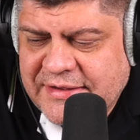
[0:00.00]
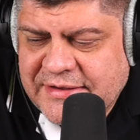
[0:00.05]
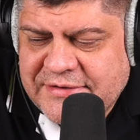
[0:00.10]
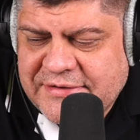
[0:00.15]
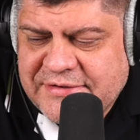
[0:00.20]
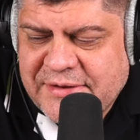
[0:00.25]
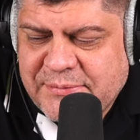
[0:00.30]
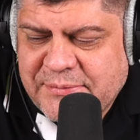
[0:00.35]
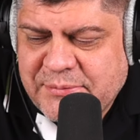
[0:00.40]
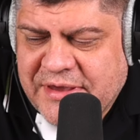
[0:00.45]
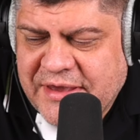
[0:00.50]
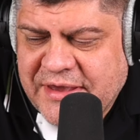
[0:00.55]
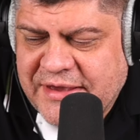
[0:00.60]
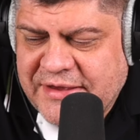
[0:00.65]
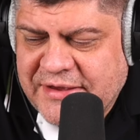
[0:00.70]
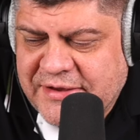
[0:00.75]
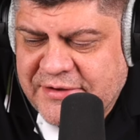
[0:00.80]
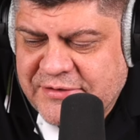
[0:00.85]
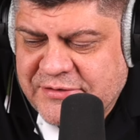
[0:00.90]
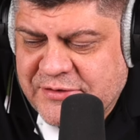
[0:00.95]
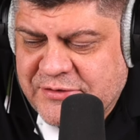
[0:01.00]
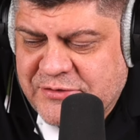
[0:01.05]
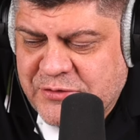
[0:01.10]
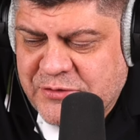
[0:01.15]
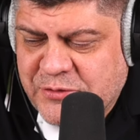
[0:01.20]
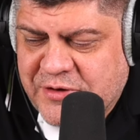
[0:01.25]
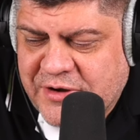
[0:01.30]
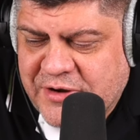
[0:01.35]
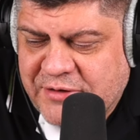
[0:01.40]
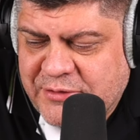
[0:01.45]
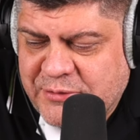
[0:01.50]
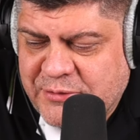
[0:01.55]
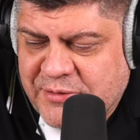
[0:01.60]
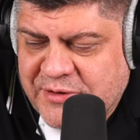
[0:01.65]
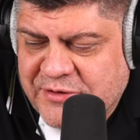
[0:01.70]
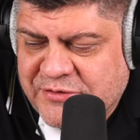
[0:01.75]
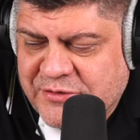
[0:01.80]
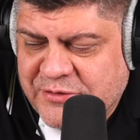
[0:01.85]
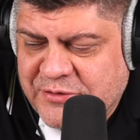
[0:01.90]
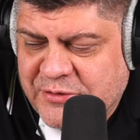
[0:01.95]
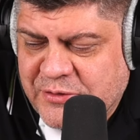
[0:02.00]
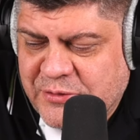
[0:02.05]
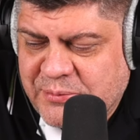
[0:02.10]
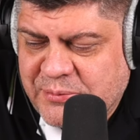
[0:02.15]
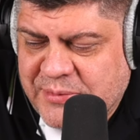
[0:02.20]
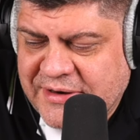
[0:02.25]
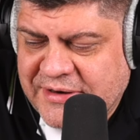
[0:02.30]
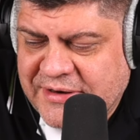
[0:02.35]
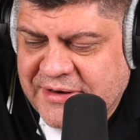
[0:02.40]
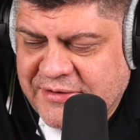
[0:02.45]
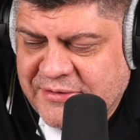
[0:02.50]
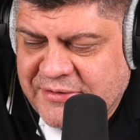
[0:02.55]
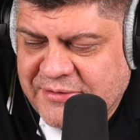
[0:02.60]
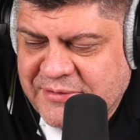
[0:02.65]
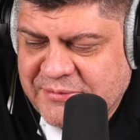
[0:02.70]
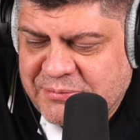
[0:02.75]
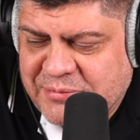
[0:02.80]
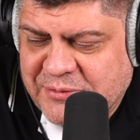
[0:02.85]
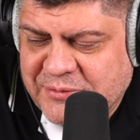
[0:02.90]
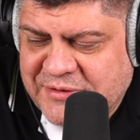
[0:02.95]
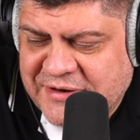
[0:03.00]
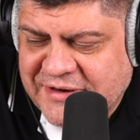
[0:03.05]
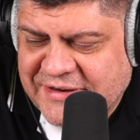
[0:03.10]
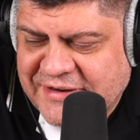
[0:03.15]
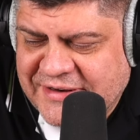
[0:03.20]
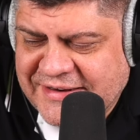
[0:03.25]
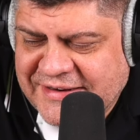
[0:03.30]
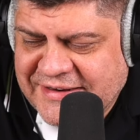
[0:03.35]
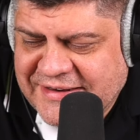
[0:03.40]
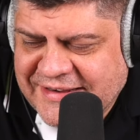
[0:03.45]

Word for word: Sam K has a joke everyone should know by now. Putin.